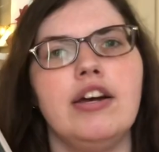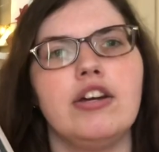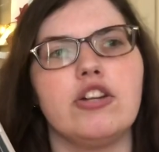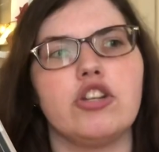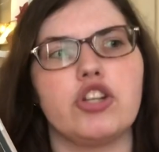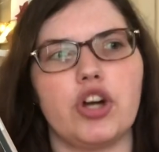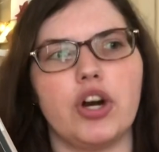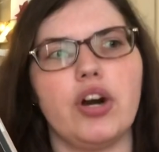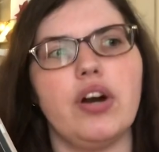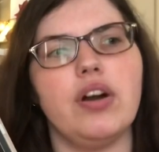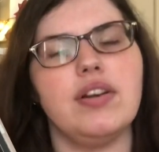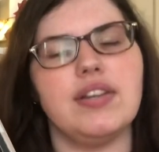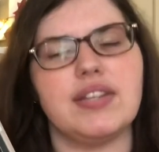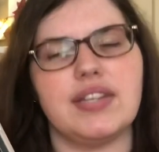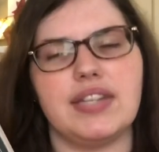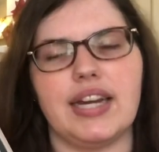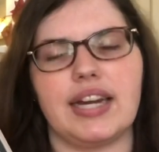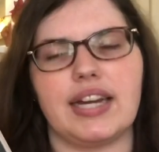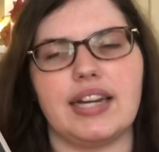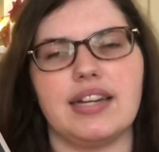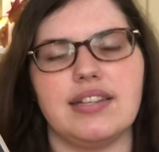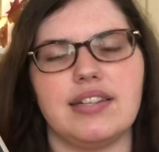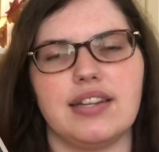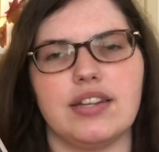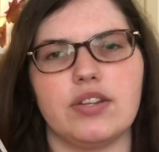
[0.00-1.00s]
Charles
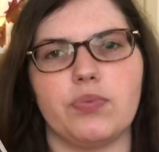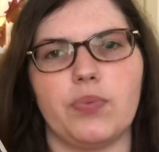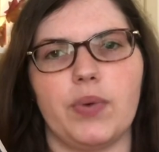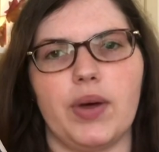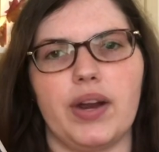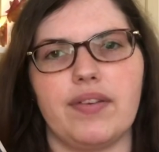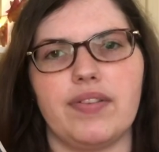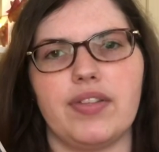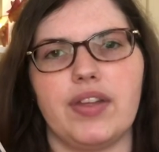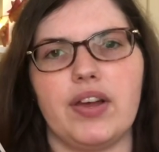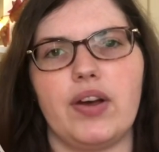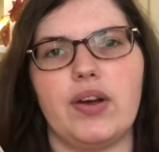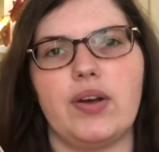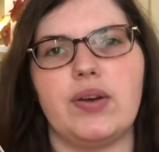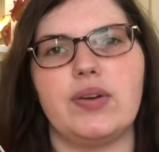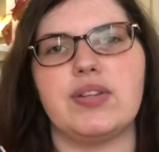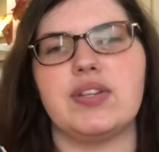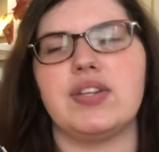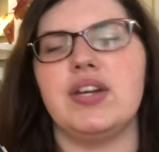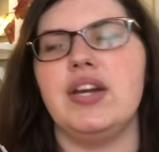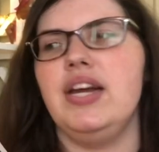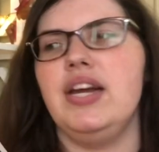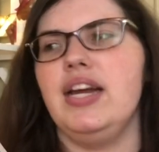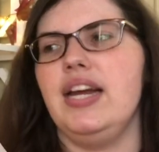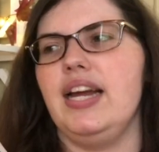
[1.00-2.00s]
Dickens is one of
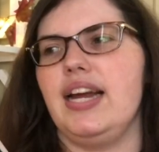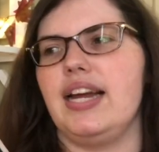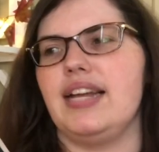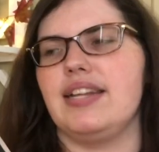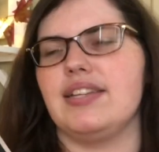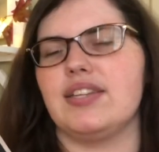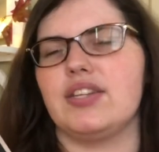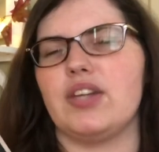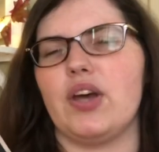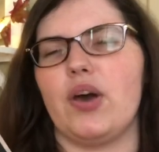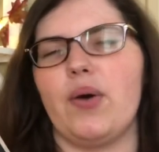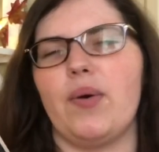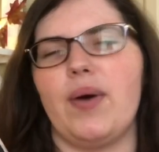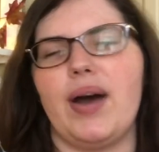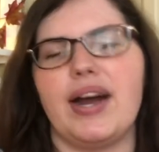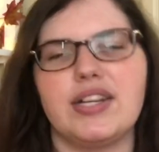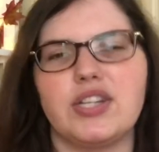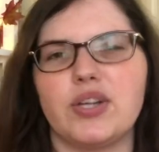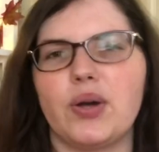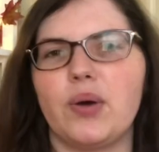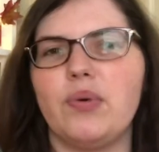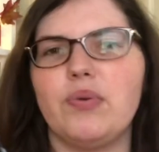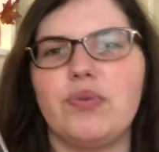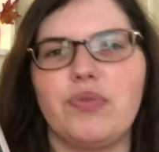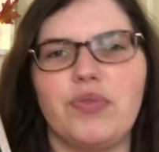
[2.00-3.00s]
those, and so I
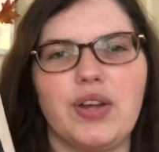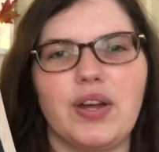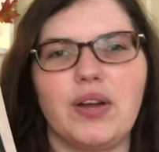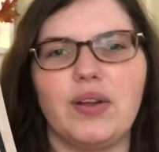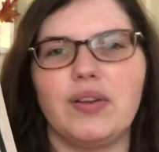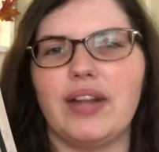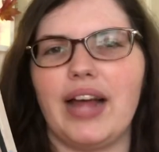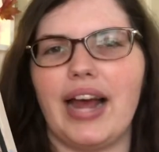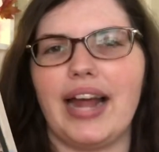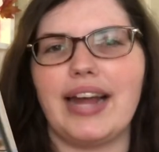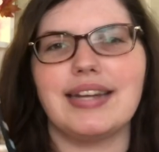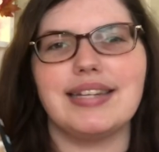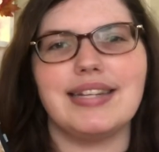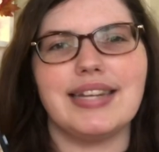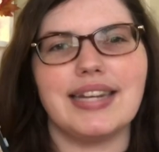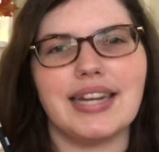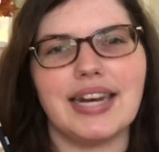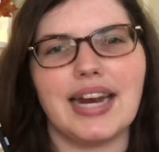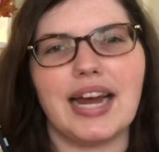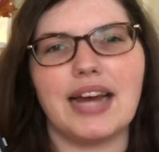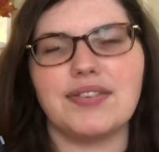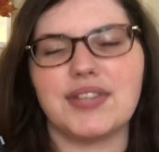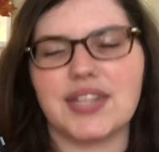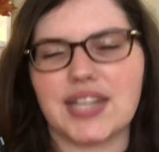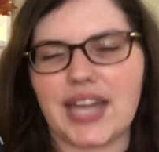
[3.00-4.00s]
don't feel like
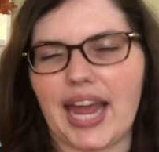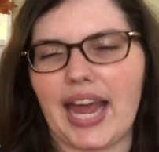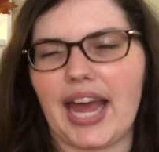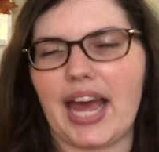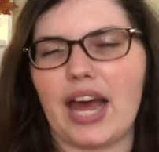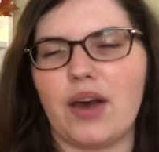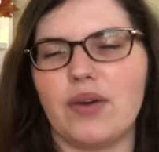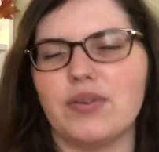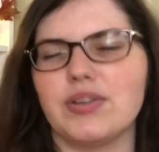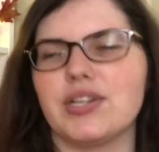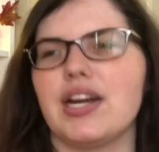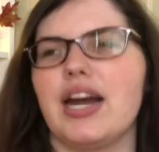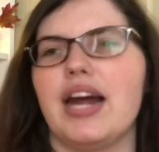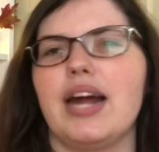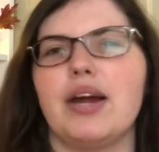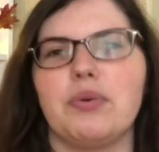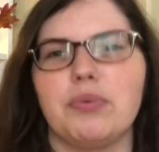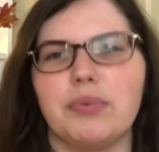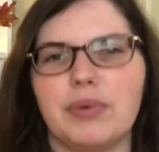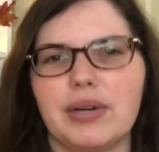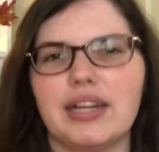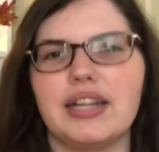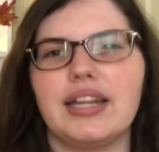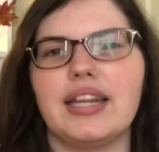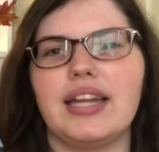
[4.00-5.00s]
DNFs count. I
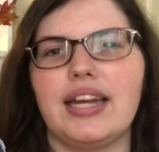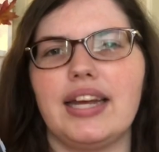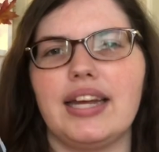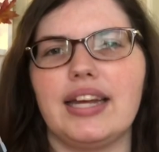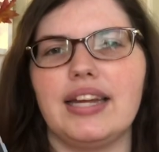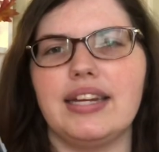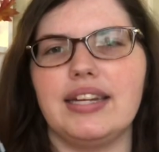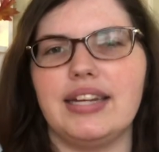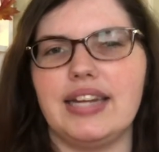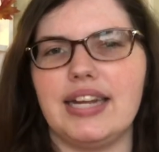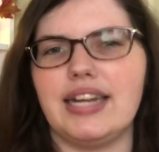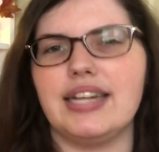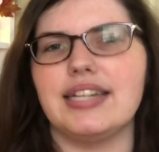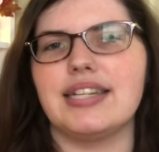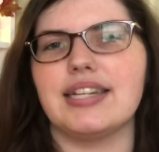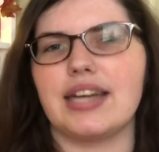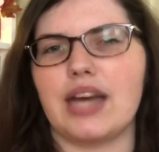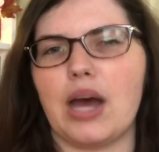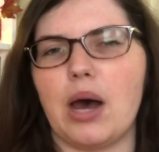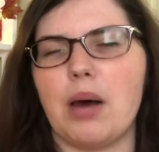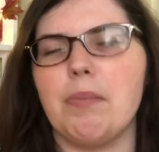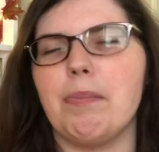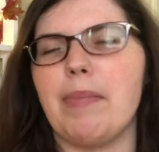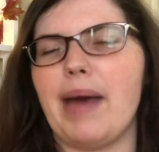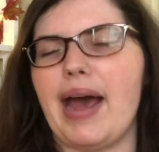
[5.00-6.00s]
really need to
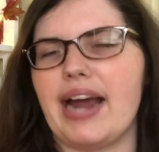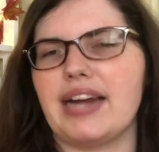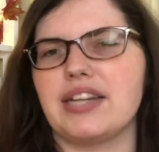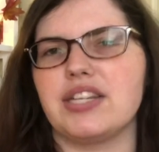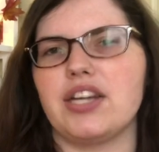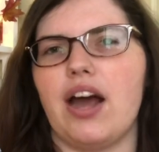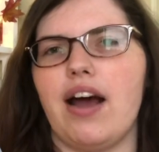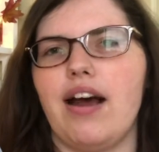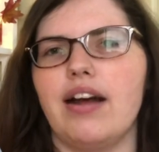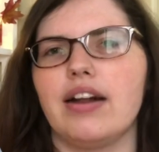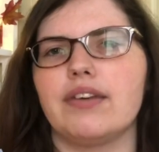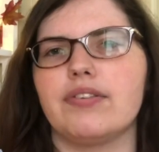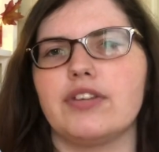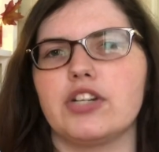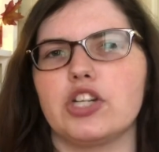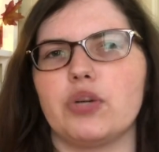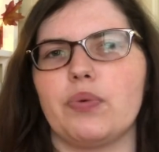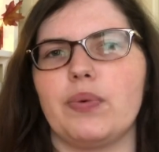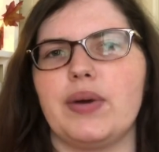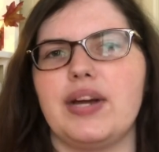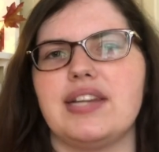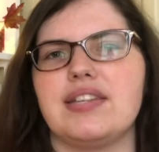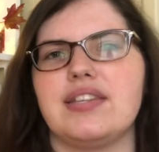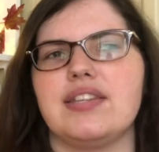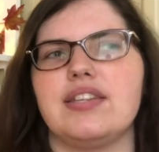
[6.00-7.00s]
come back to Oliver
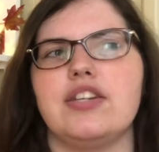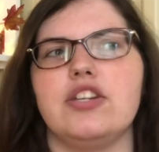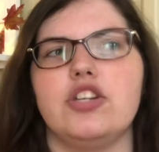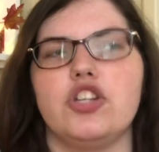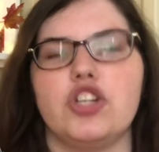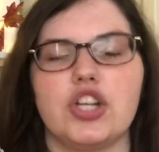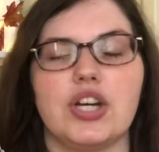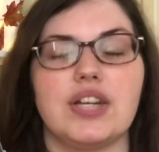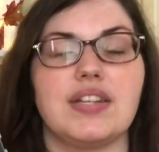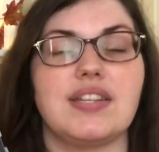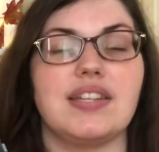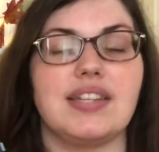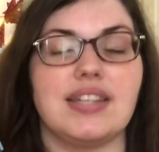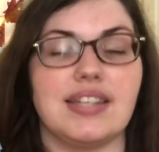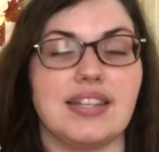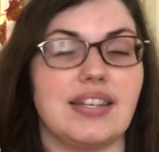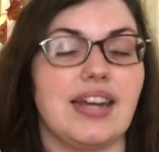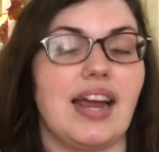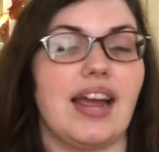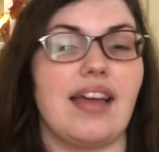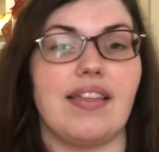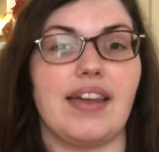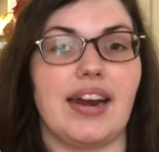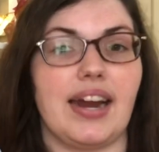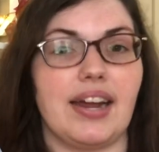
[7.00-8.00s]
Twist just to
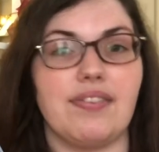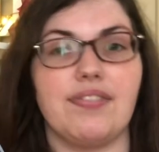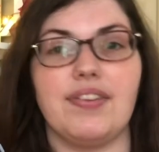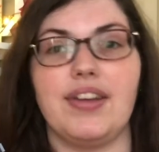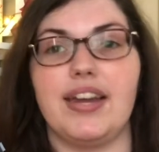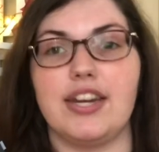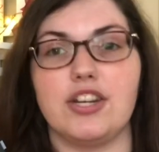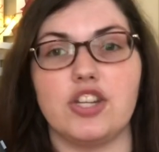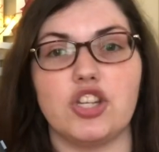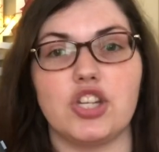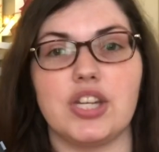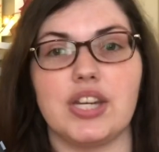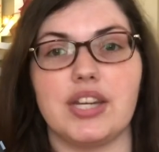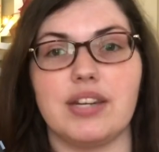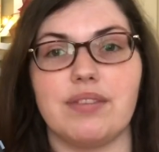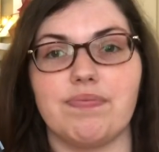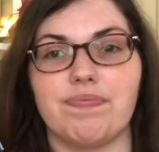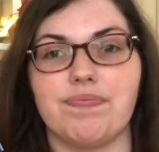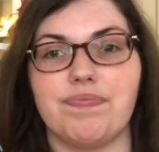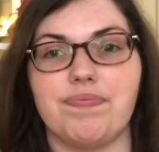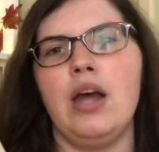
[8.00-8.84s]
say that I finished it.